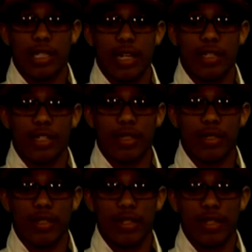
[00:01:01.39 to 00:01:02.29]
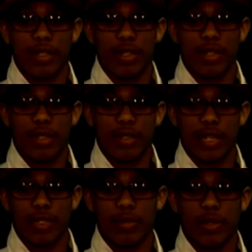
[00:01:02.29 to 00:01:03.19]
actually it's
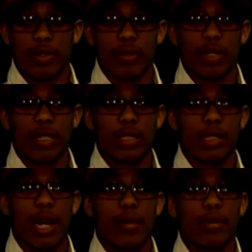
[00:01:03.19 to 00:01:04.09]
actually pretty cool. He stopped.